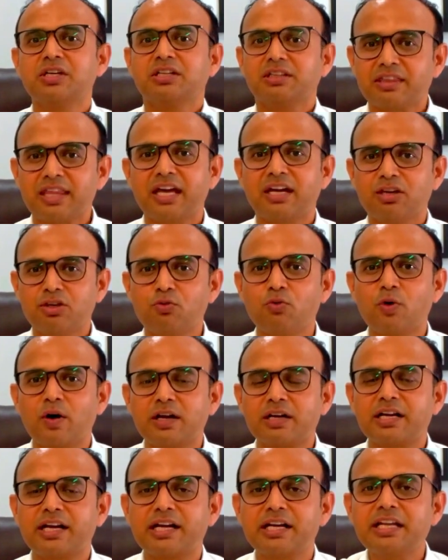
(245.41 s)
then you are
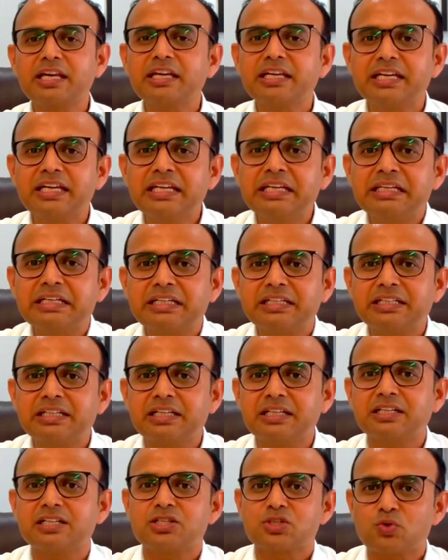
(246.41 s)
getting
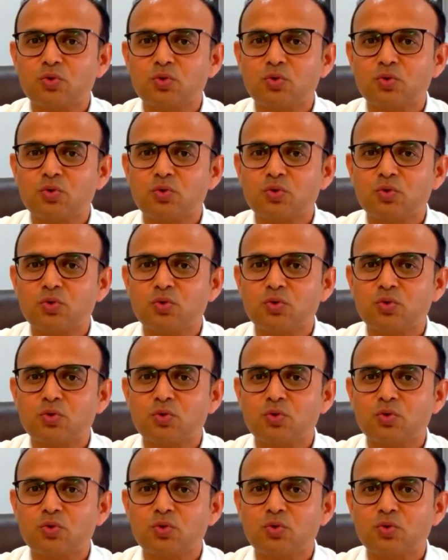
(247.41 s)
incontinence,